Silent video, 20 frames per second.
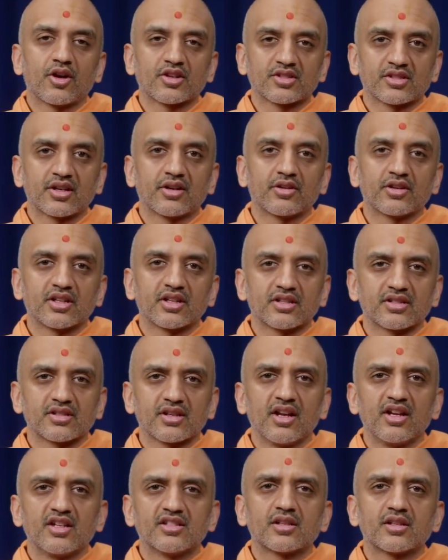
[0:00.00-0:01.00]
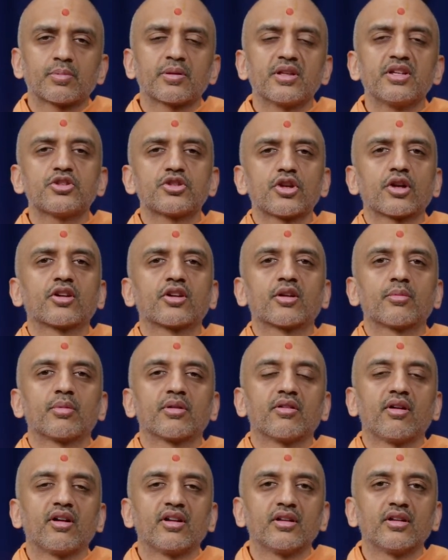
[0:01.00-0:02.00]
austerities, to please Shankar
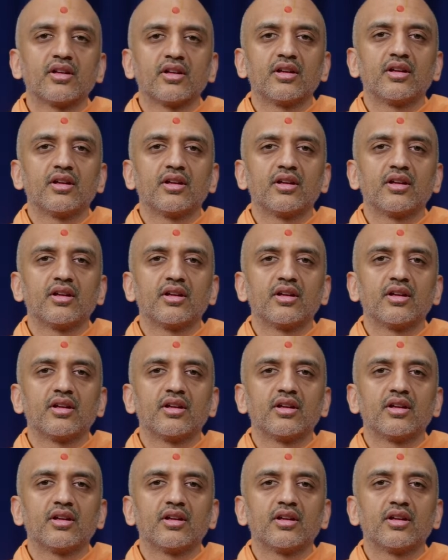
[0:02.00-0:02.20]
Bhagwan.